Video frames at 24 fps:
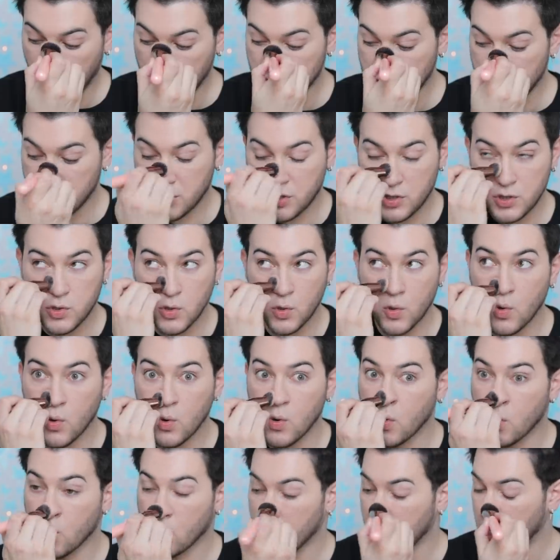I'm
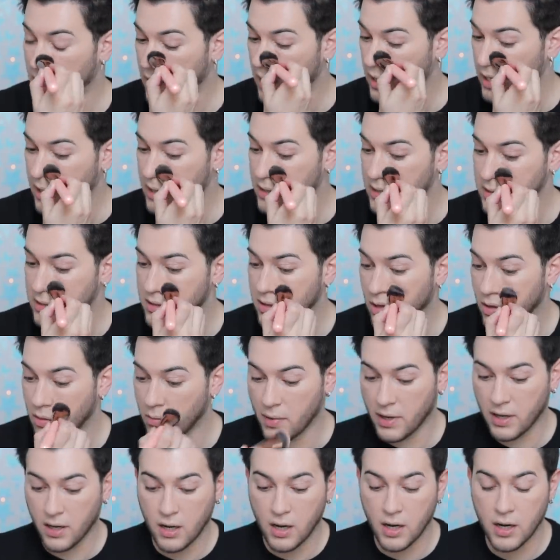sure it is. Oh
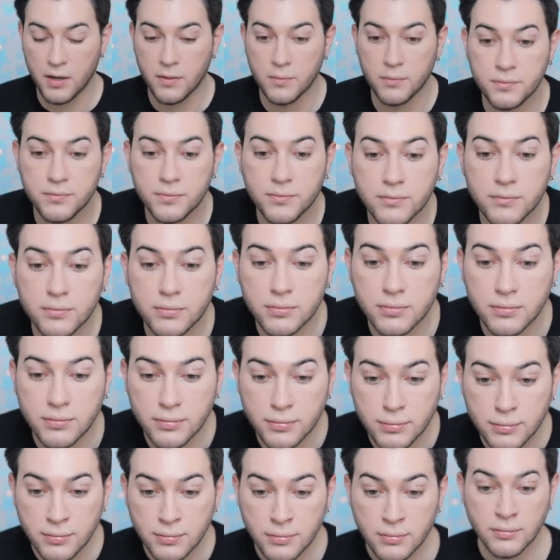my God.
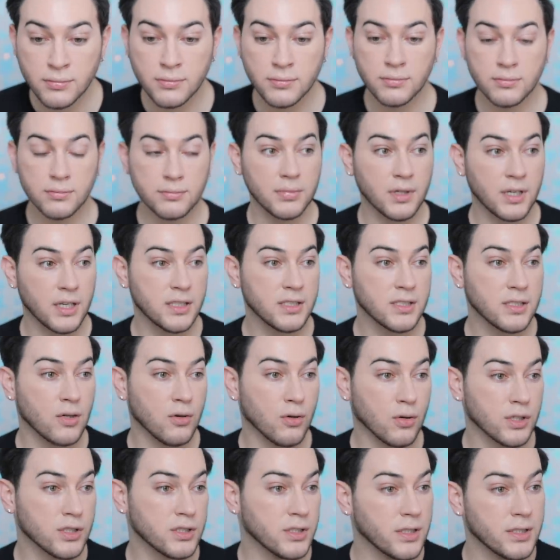But it's
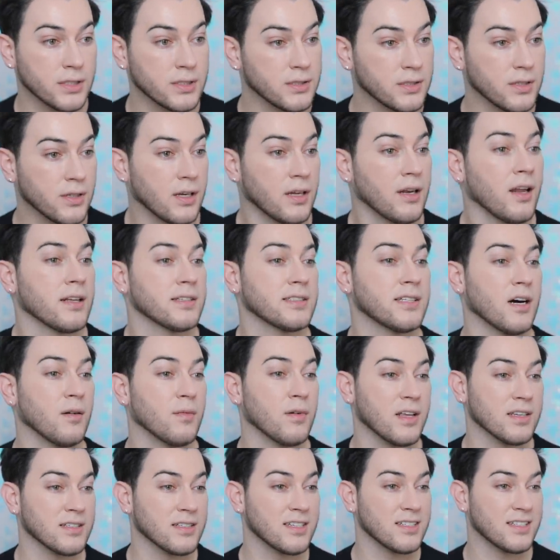gorgeous. You cannot tell
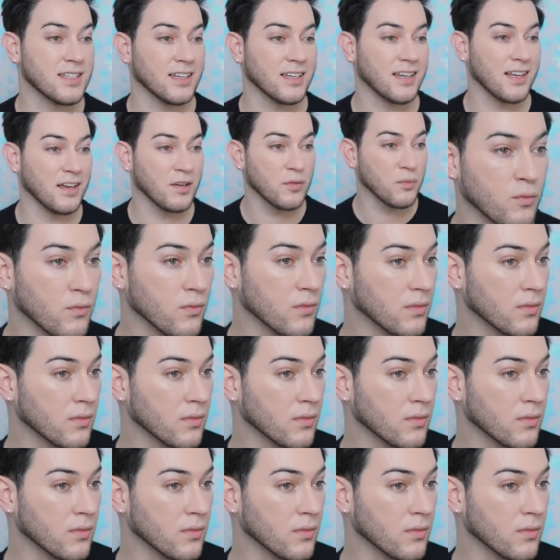me that's not sickening.